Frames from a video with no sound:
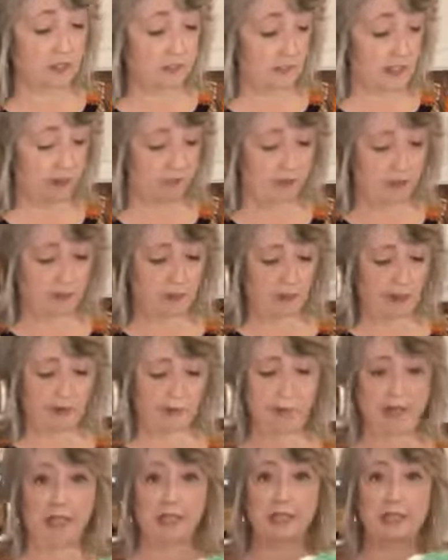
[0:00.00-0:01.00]
this, I would
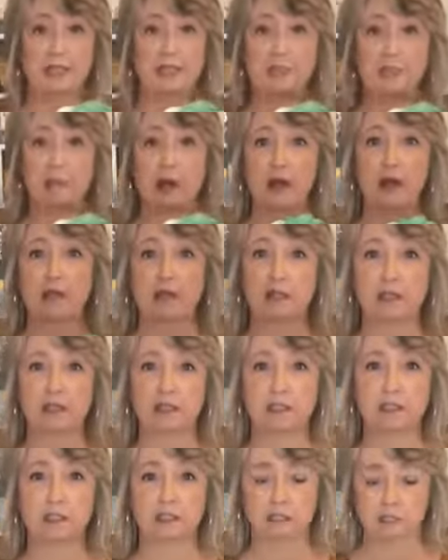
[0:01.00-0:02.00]
probably make it smaller.